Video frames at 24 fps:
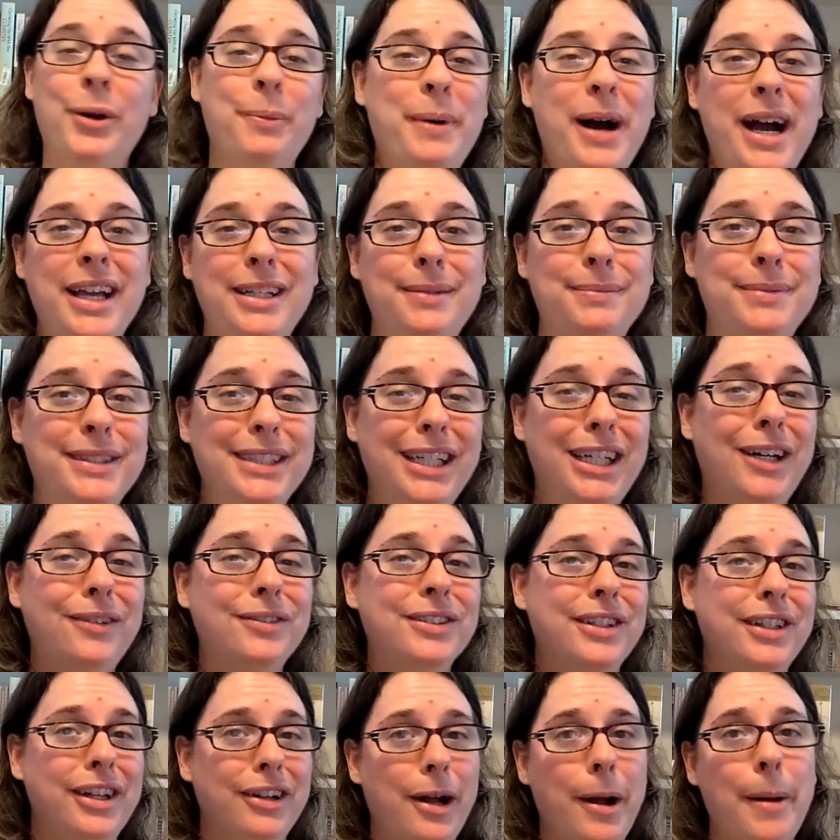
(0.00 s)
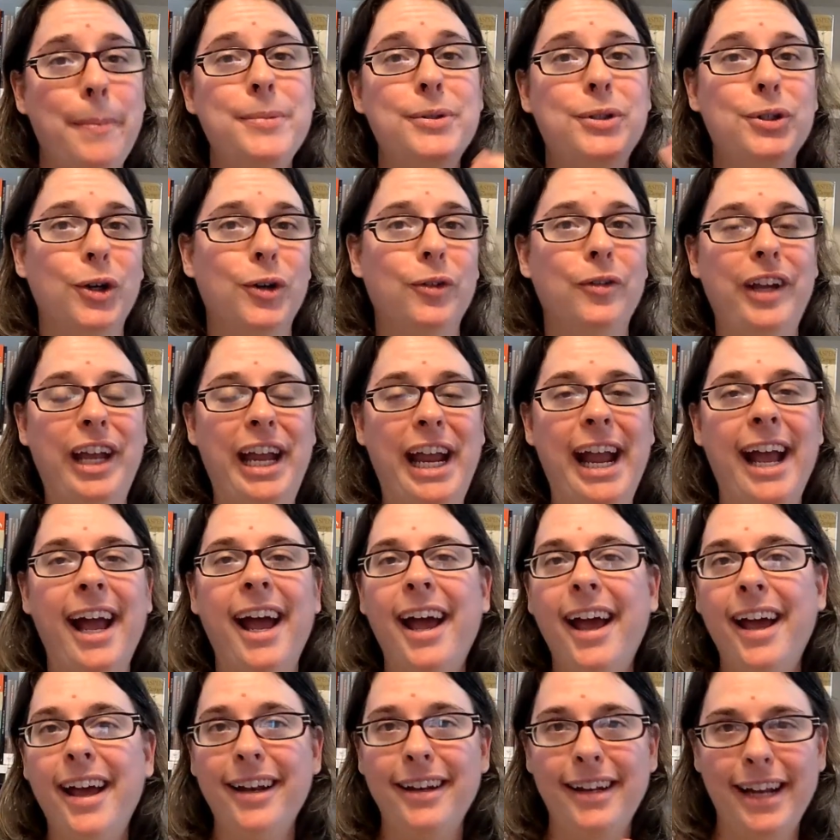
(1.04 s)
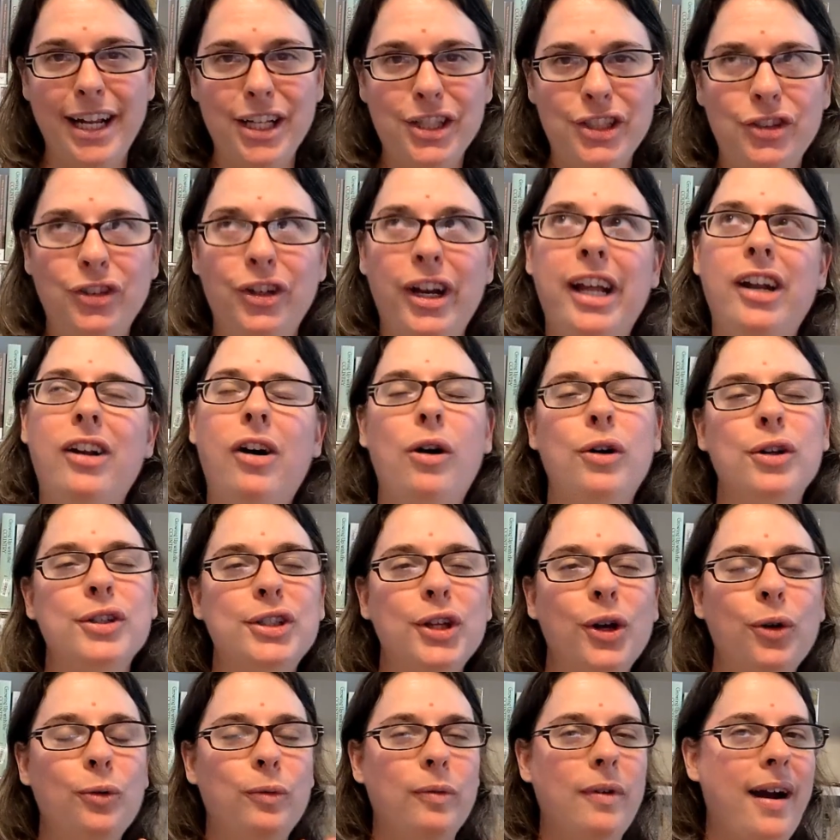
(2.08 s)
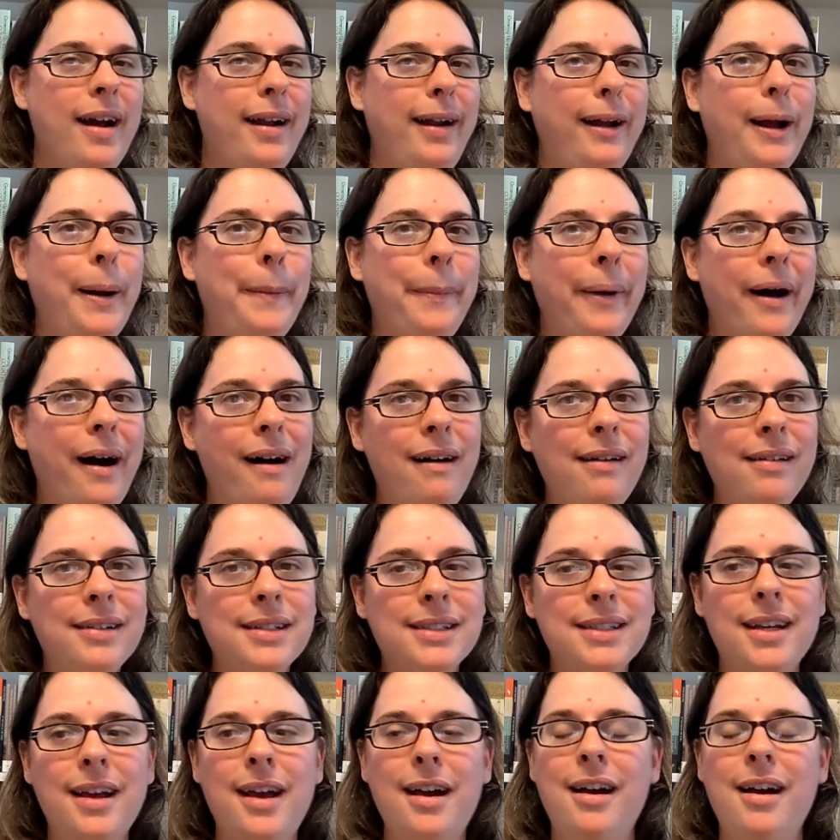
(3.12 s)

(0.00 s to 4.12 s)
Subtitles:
by themselves, and they're observing nature and also writing about,